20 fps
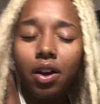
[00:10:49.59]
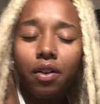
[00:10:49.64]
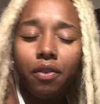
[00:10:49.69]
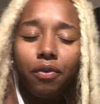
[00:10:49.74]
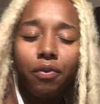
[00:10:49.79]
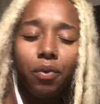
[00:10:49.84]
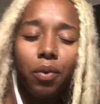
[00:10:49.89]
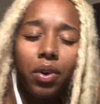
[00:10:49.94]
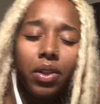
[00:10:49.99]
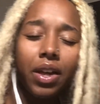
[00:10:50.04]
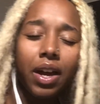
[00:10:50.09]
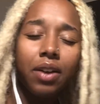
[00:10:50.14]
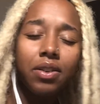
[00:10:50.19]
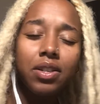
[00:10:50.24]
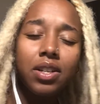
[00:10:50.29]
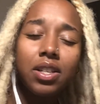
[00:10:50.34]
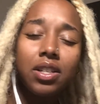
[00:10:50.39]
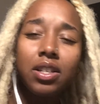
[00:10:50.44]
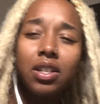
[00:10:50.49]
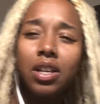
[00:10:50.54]
fourth house
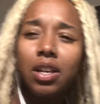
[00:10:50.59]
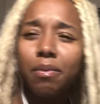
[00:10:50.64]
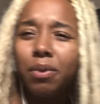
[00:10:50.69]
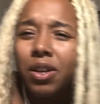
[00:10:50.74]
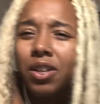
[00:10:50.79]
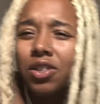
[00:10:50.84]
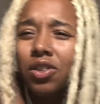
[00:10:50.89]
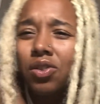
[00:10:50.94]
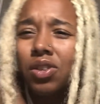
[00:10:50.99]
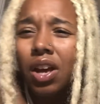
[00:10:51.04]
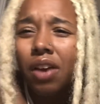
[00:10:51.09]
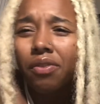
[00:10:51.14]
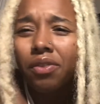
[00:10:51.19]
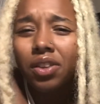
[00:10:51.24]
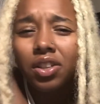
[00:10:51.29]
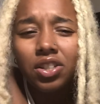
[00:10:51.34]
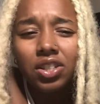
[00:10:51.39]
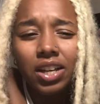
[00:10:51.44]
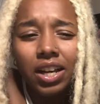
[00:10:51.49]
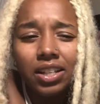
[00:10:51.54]
is Libra. So
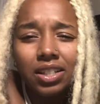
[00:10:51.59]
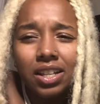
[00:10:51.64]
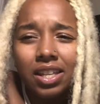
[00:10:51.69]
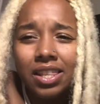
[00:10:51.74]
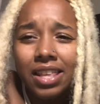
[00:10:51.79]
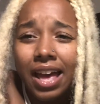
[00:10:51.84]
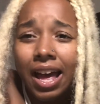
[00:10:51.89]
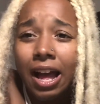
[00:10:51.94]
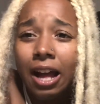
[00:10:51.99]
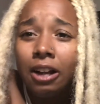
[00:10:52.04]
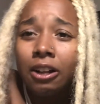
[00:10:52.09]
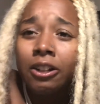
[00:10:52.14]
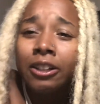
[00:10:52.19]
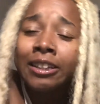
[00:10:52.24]
definitely check to that.